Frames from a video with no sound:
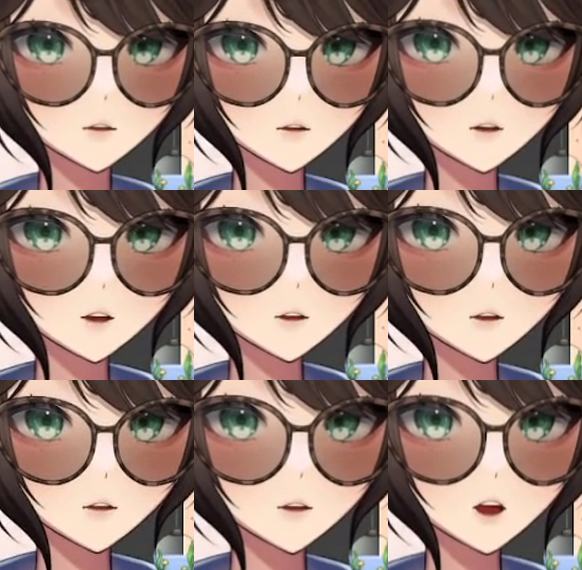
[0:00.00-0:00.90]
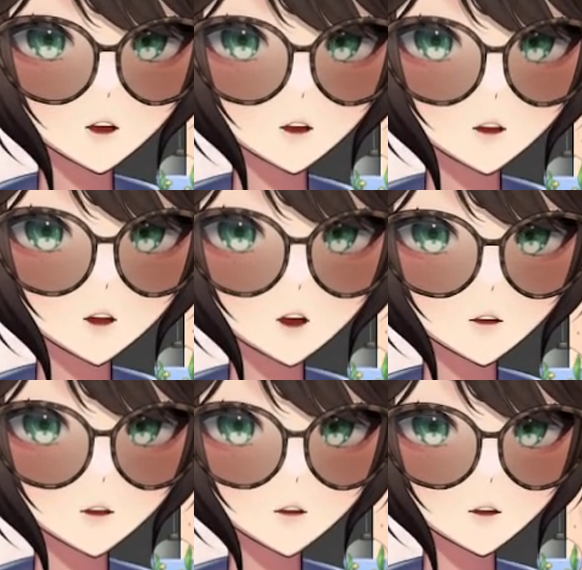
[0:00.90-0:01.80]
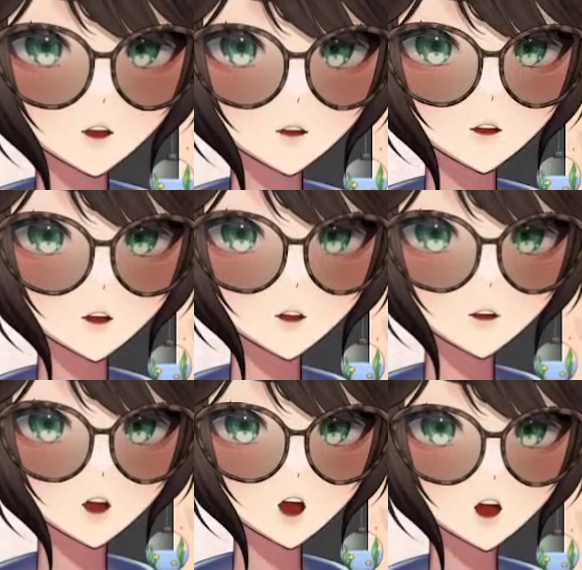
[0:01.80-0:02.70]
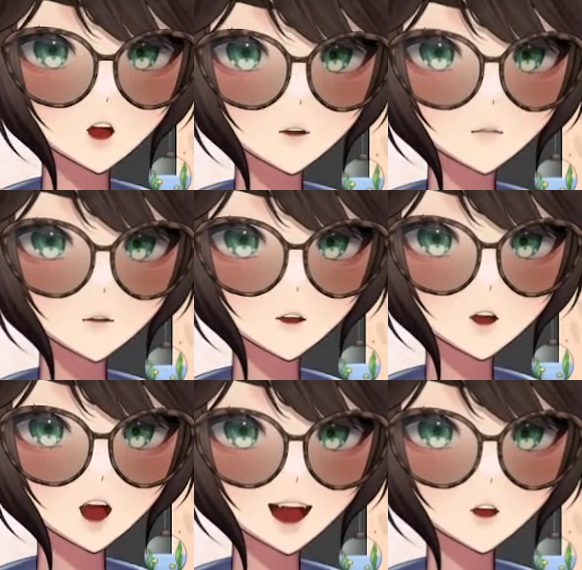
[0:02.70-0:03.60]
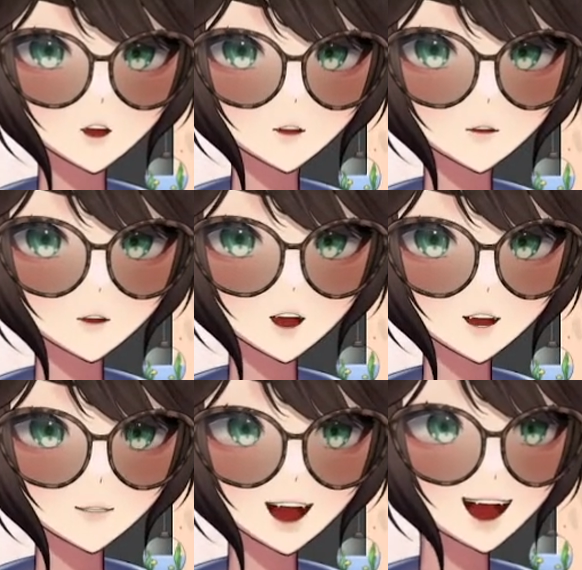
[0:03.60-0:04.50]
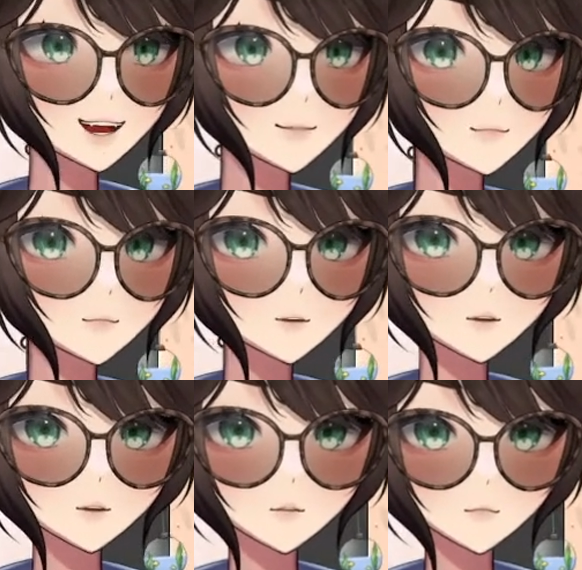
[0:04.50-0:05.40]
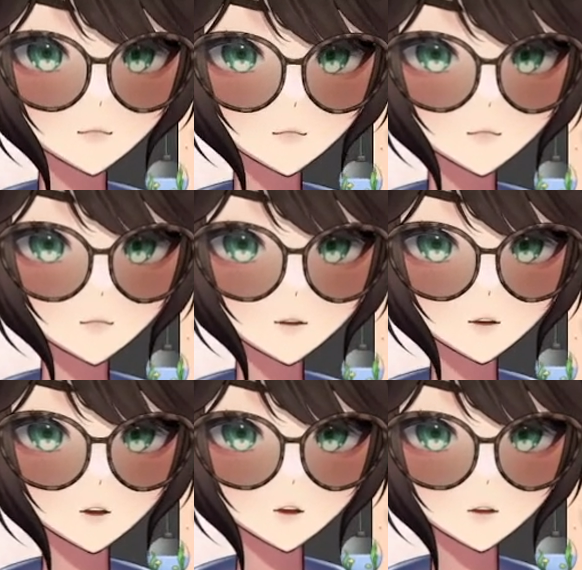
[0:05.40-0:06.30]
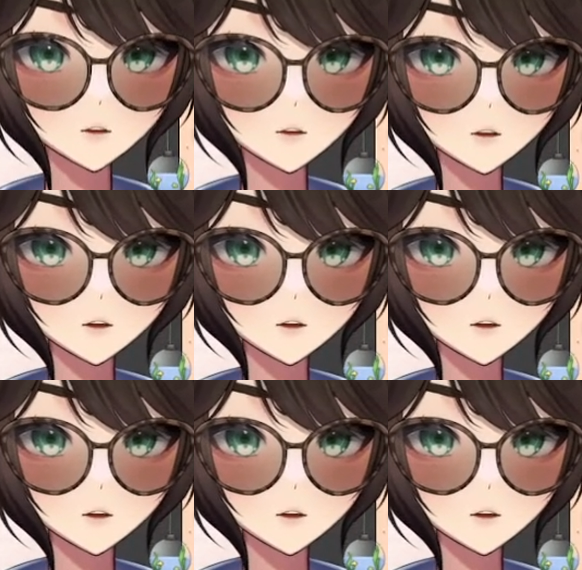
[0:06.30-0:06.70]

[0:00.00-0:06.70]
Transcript: I wish there was more time to, I could be an anime girl online, guys. You know, full time. I could